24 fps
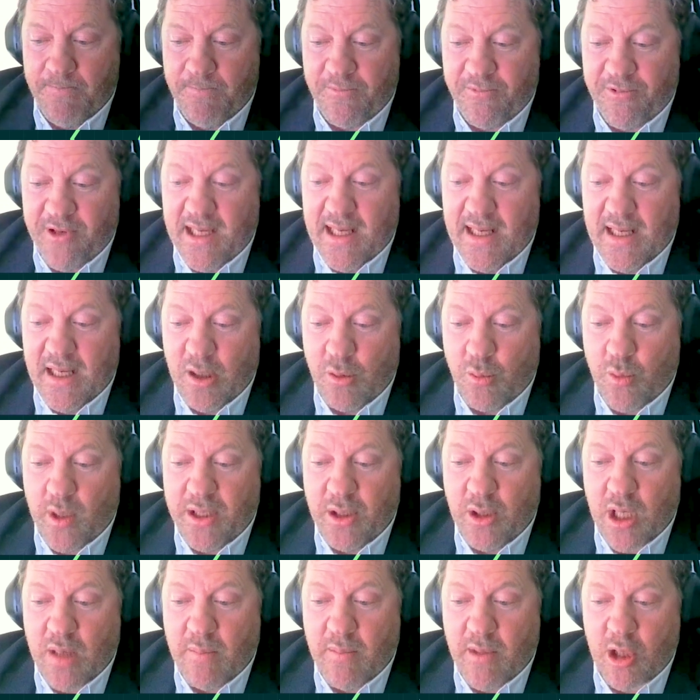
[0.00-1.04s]
feeling
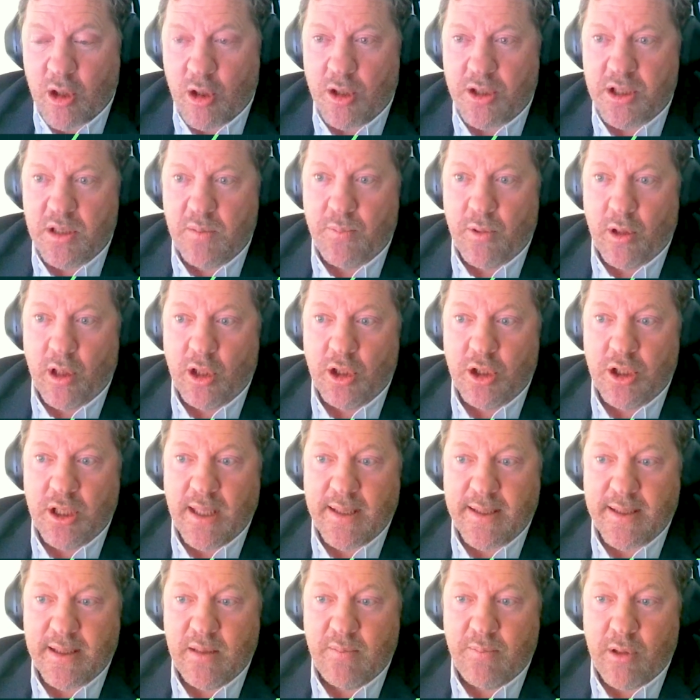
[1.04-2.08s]
when you come across a
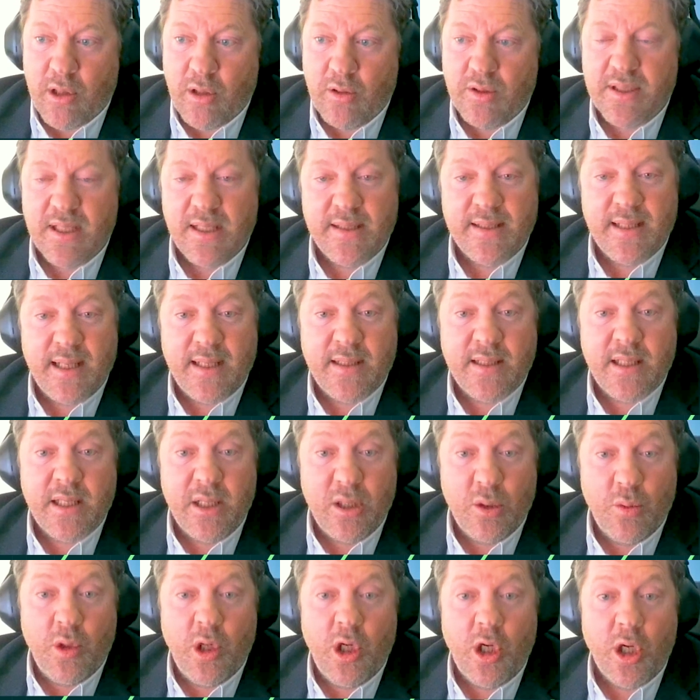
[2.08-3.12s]
project and a process that's
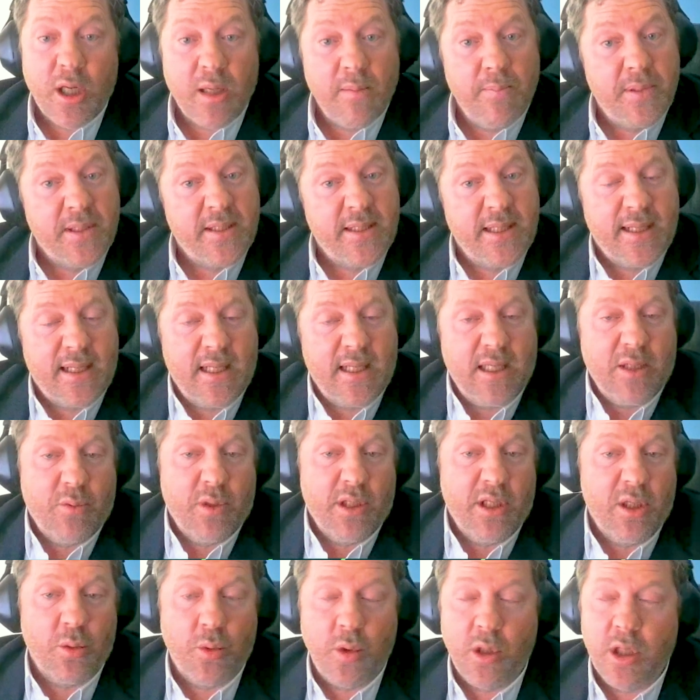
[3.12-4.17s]
going to work, and particularly when
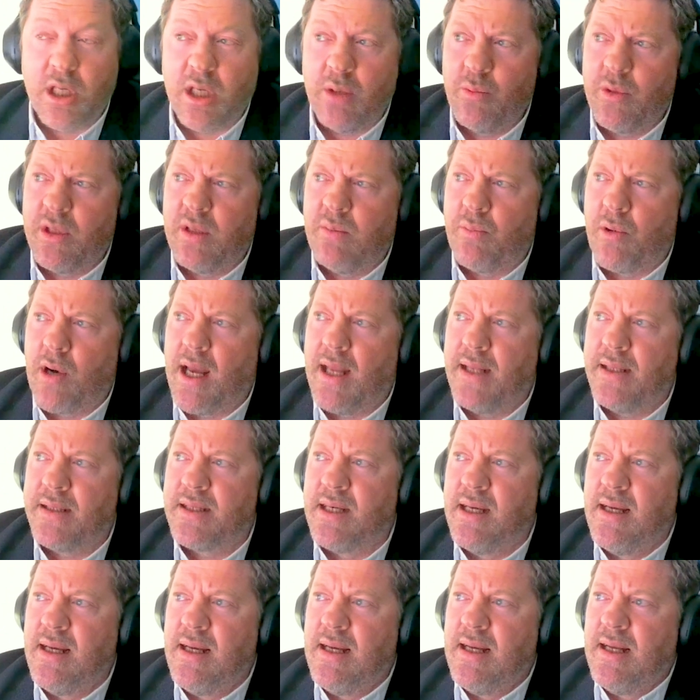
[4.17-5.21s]
you're working with a brand
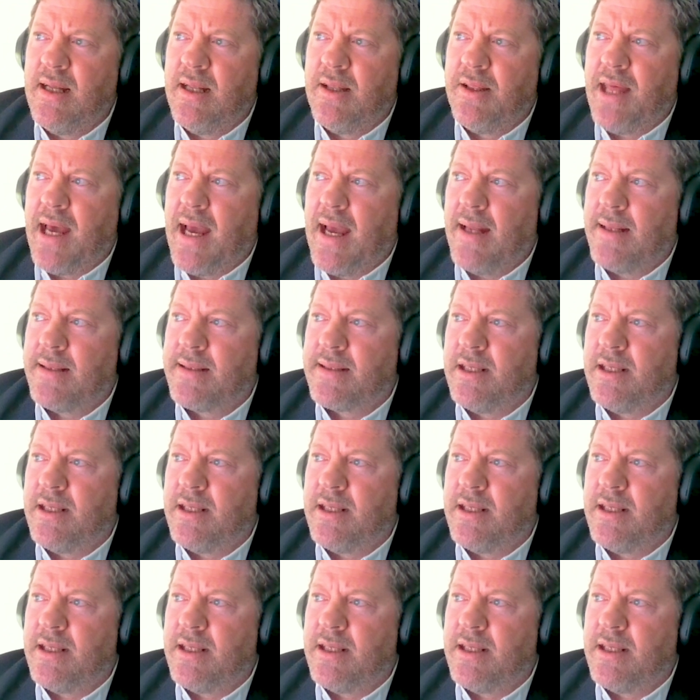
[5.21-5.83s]
that